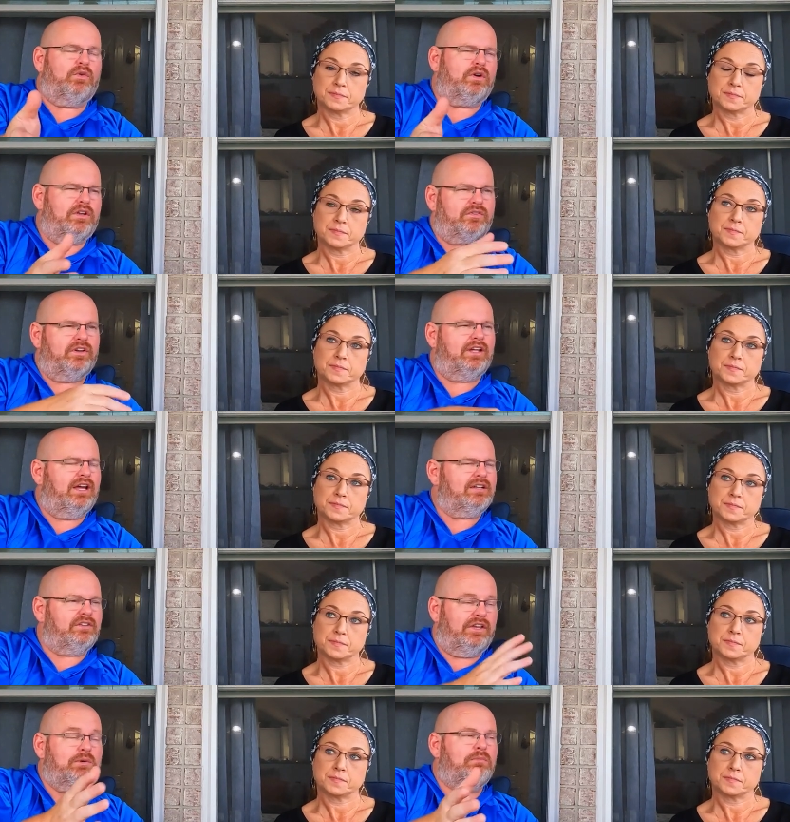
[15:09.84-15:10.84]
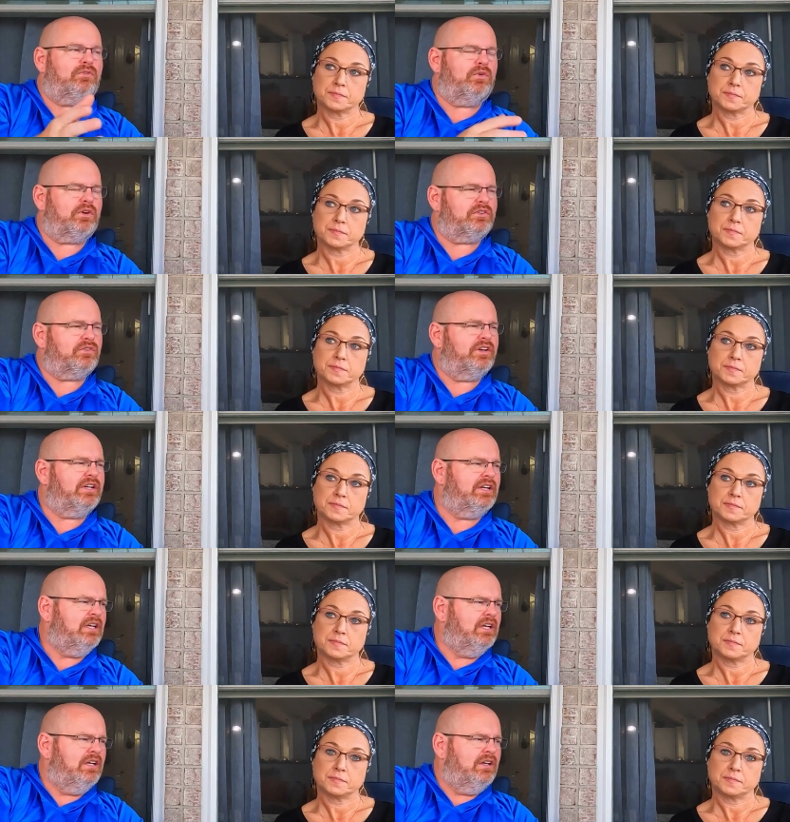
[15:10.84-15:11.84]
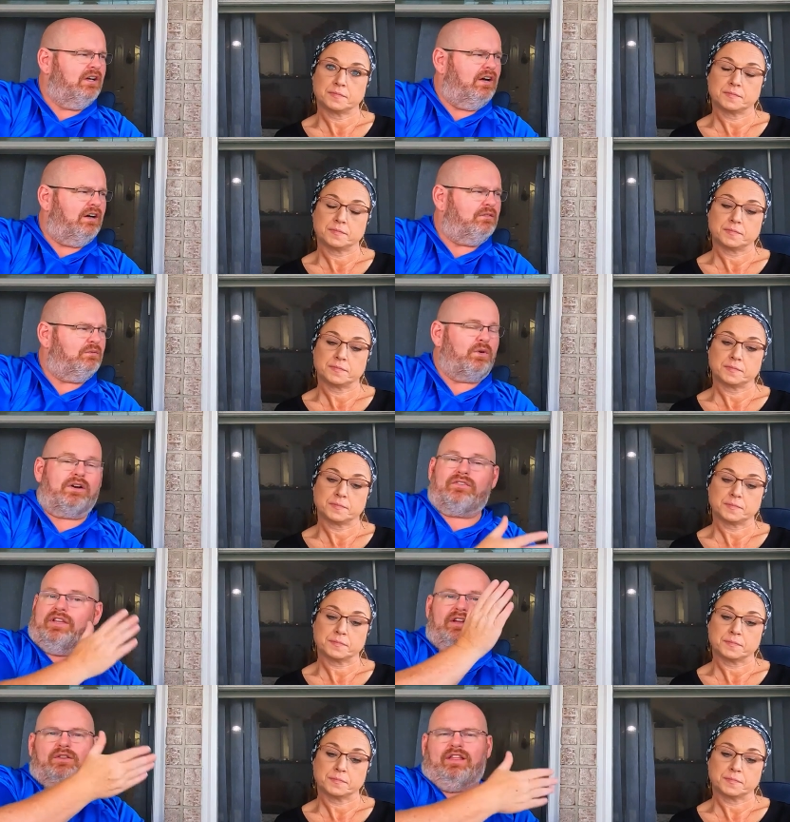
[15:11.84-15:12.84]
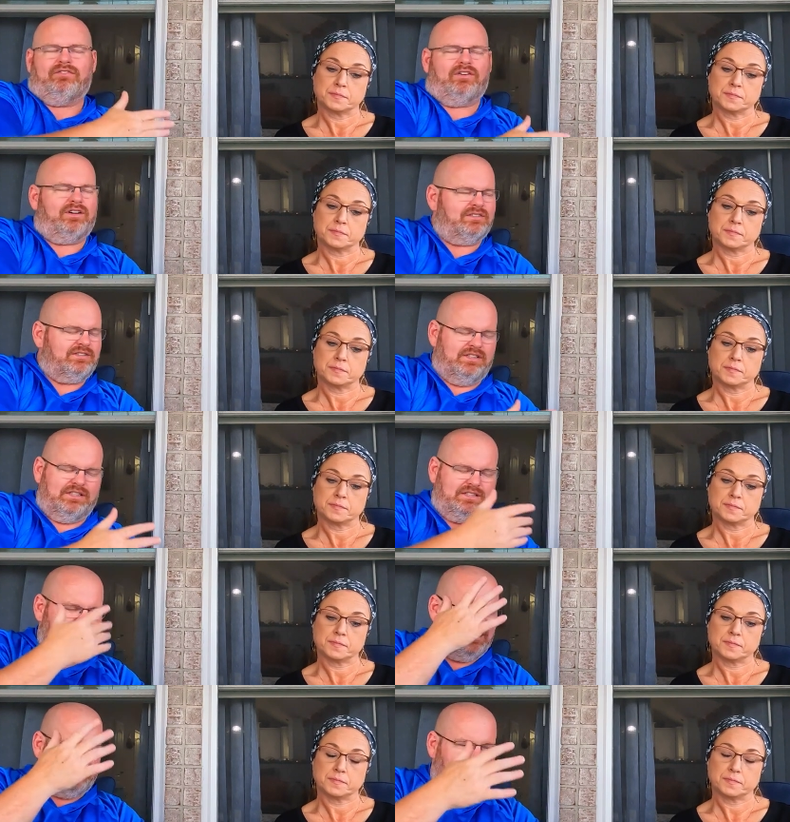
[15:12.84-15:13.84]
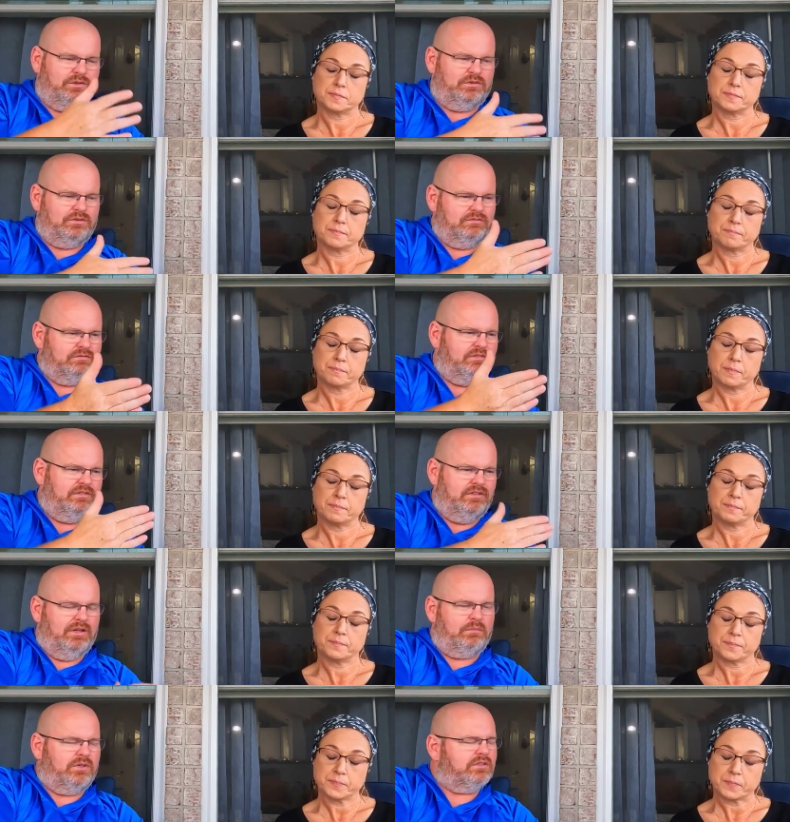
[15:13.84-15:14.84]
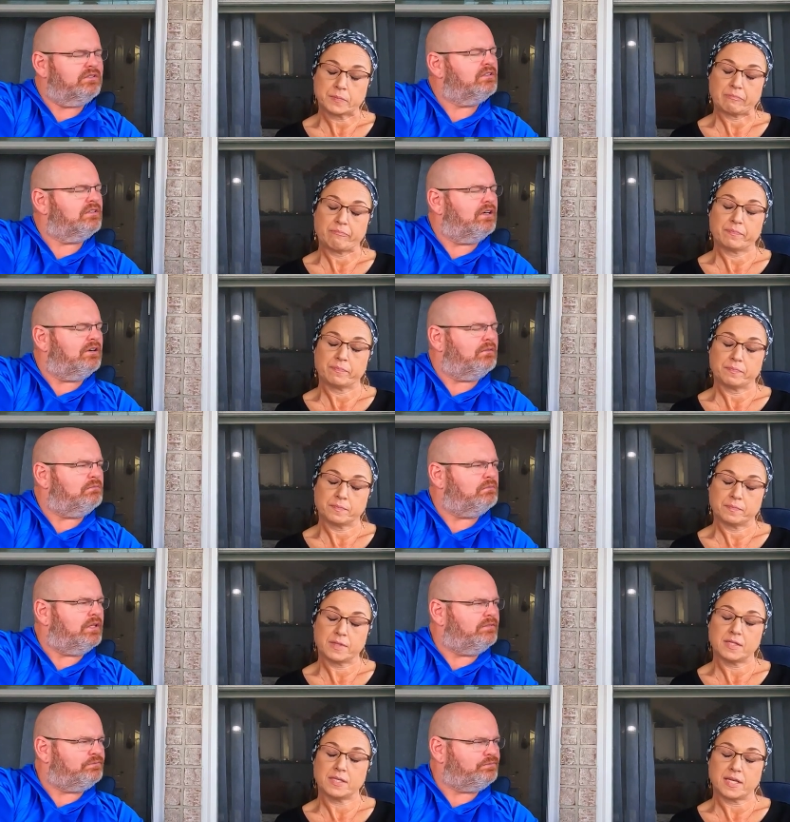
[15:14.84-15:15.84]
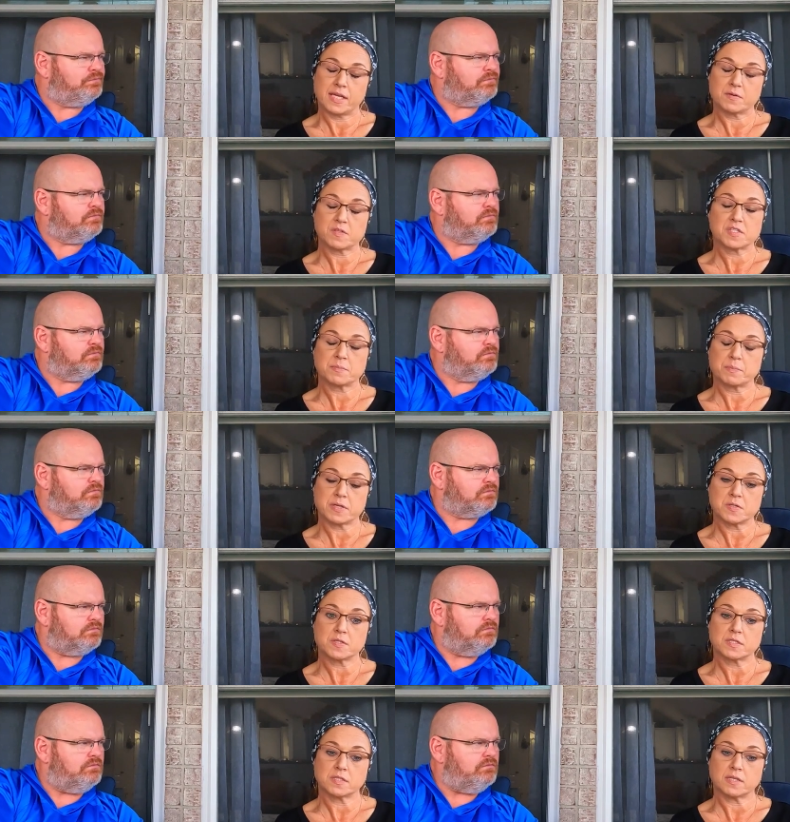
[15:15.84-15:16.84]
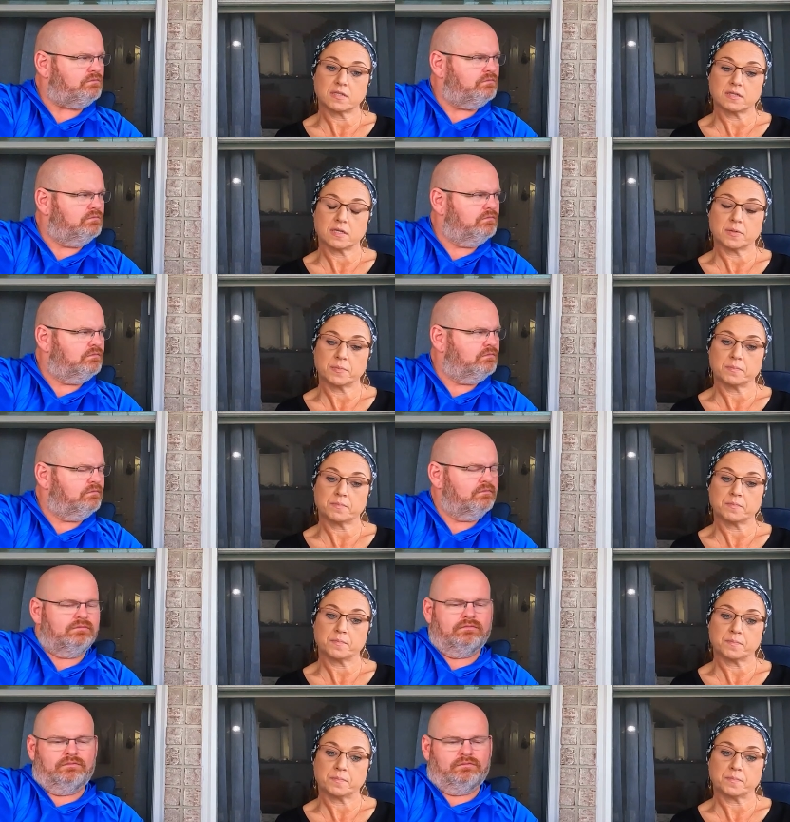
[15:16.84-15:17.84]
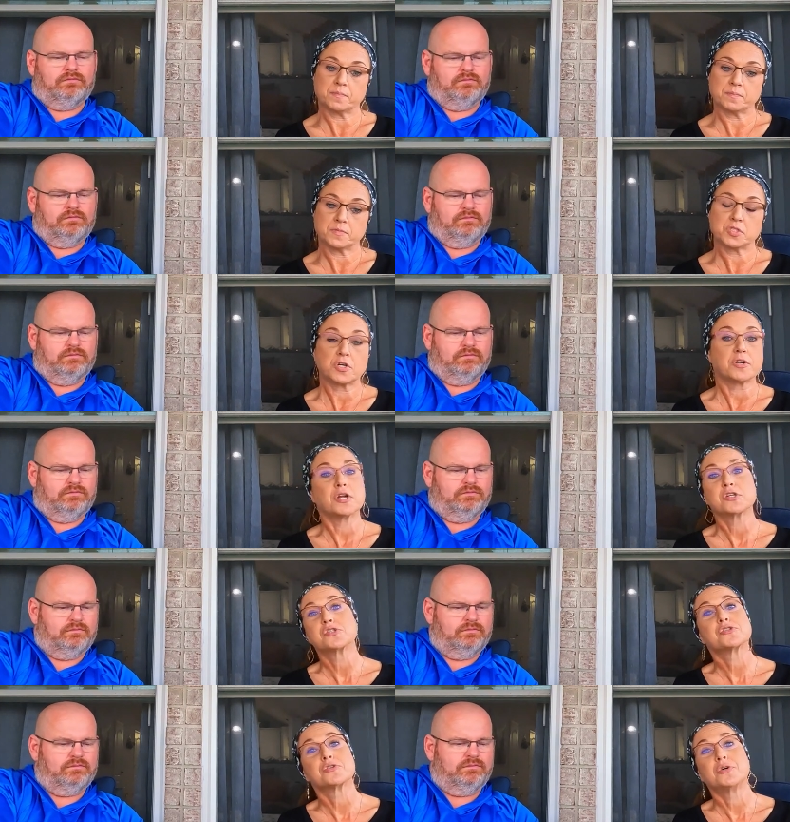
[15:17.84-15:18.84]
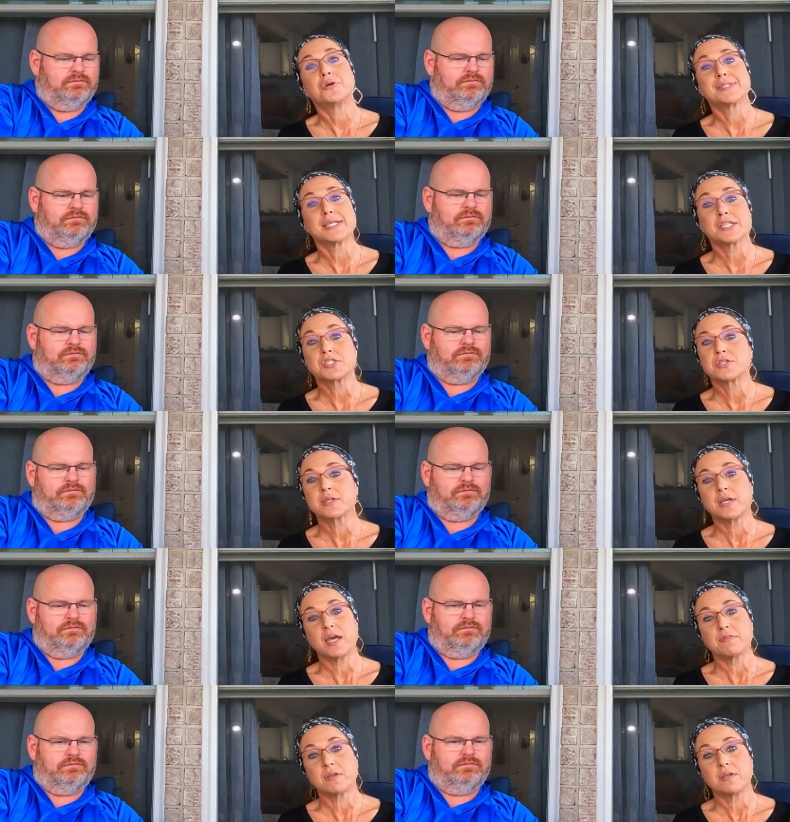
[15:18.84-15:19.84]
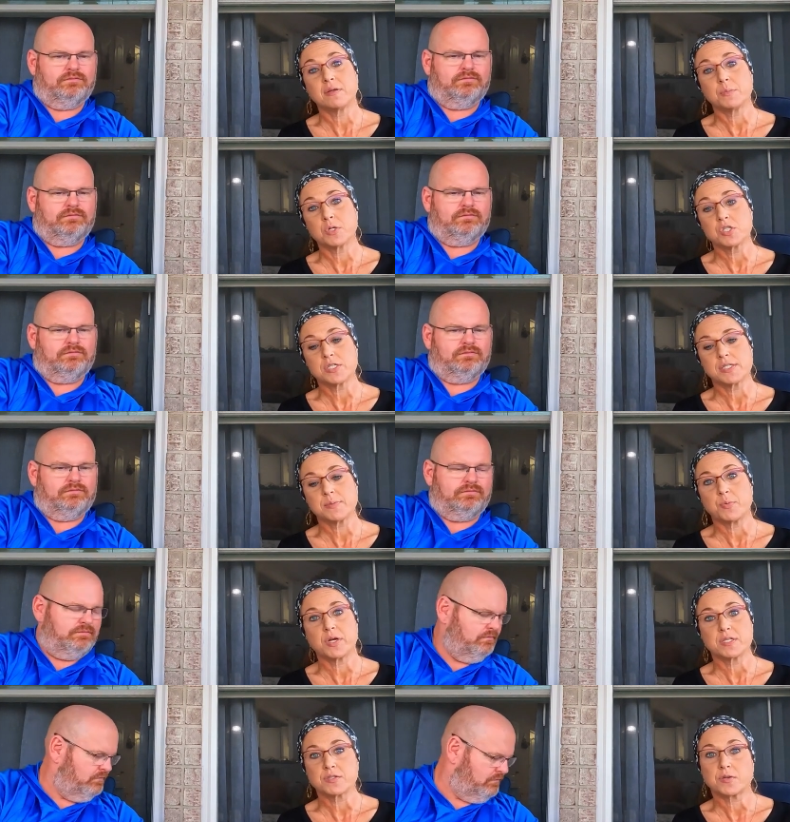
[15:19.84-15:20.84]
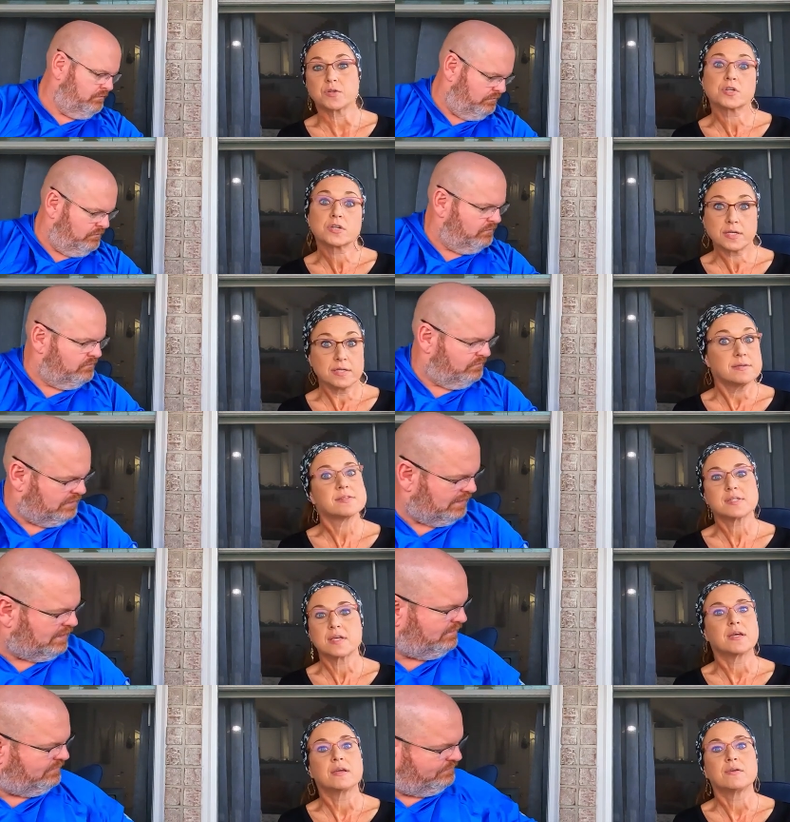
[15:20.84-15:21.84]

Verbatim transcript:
Speaker 1: before Katrina, actually, the year before Katrina um, whatever year that falls in because I, I, lose numbers. Uh, but. The
Speaker 2: day I was supposed to um, start nursing school, I was actually having emergency brain surgery. So